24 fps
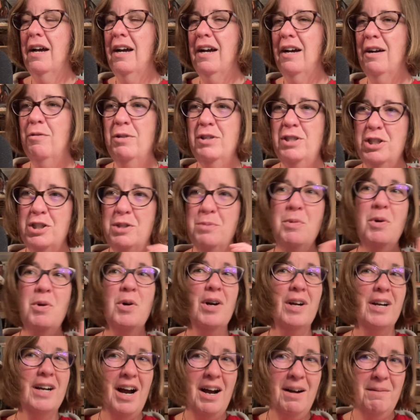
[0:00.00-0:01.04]
which is
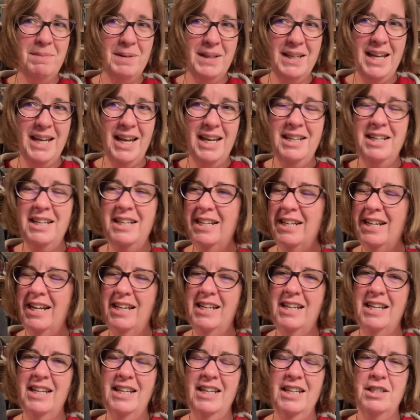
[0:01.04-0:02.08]
more complicated, and I
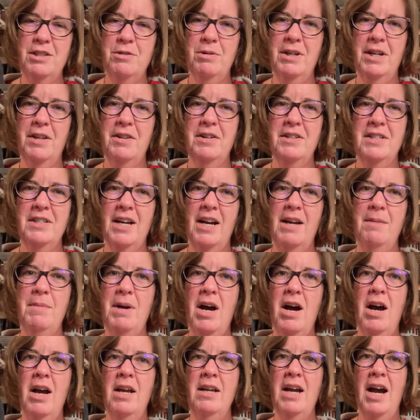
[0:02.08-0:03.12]
can get to another time.
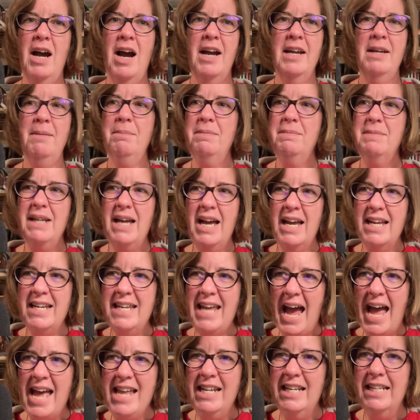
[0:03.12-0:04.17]
I, I am,
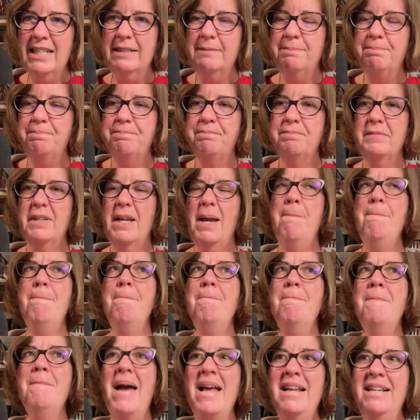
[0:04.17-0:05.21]
again,
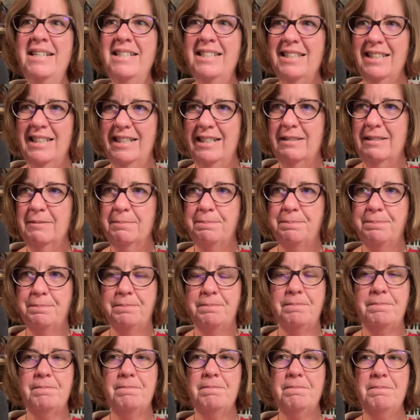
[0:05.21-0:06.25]
immensely
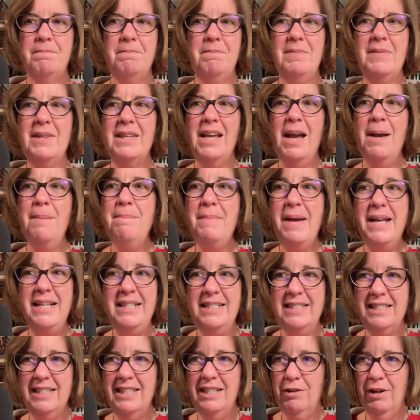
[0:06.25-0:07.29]

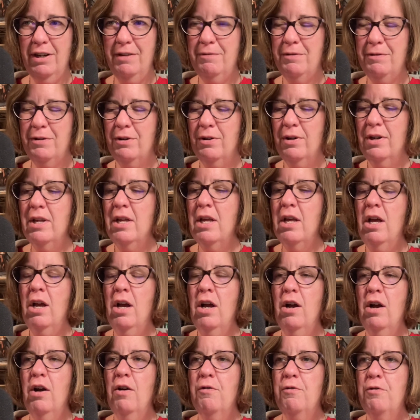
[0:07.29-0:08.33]
immensely grateful
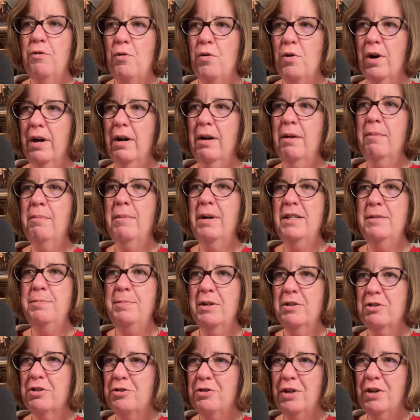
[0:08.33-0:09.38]
for my
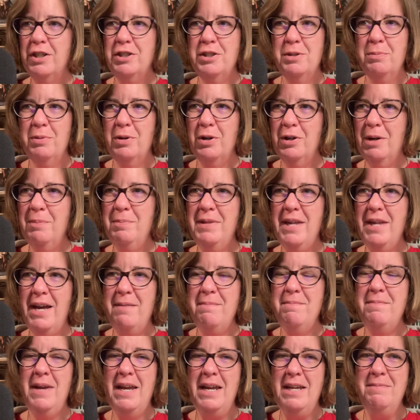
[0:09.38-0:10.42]
spiritual direction program that
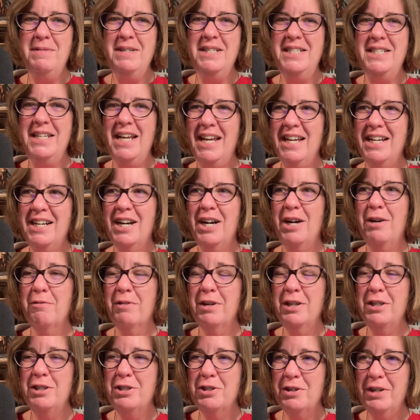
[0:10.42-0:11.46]
made me take a
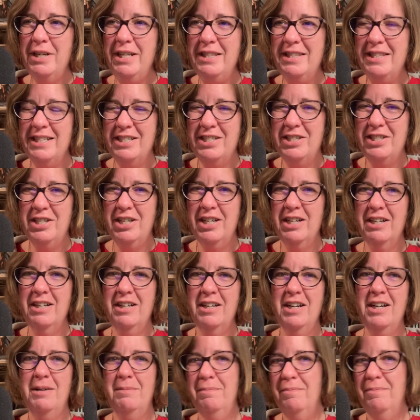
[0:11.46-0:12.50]
retreat this year.
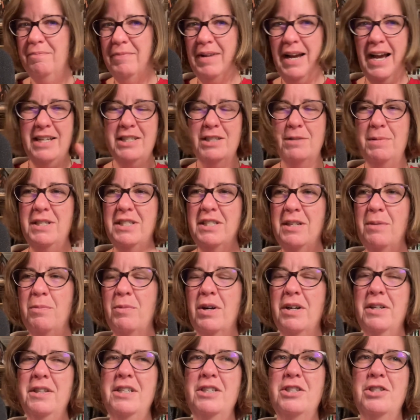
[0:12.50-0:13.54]
Um, has to be somewhere
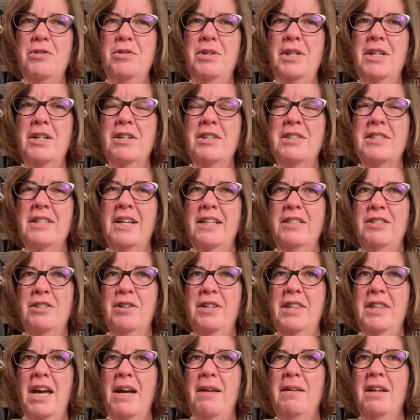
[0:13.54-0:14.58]
in these two years, and I
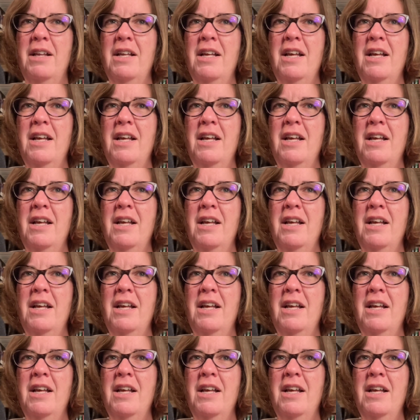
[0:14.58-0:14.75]
took that